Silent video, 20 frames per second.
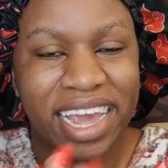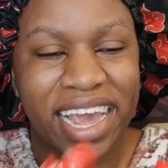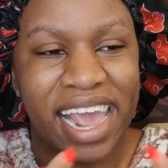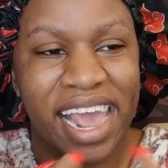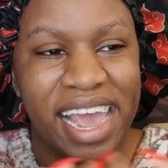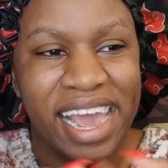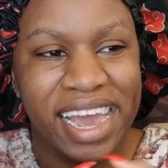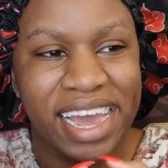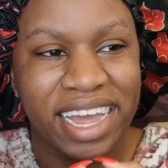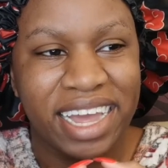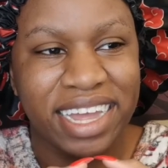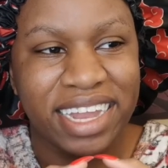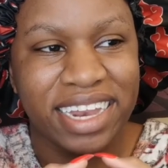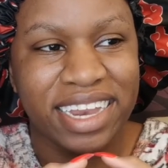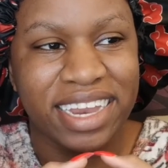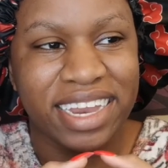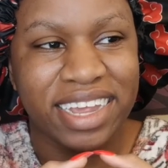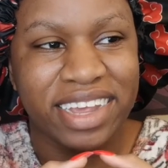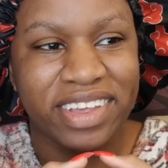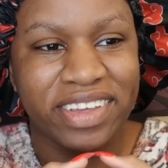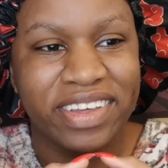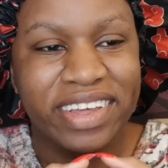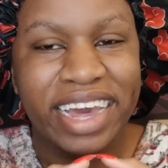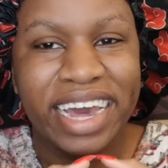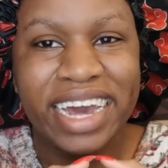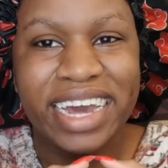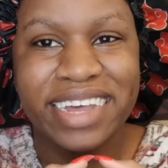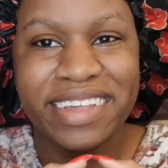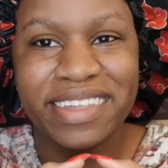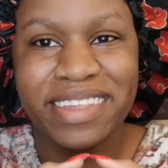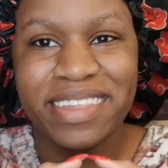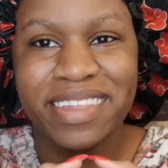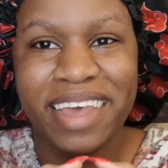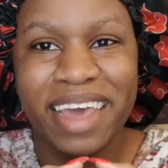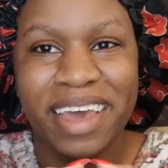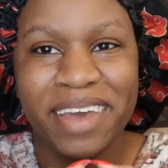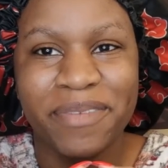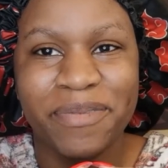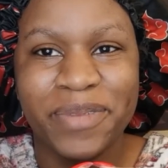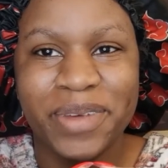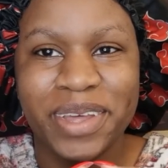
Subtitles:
And you guys have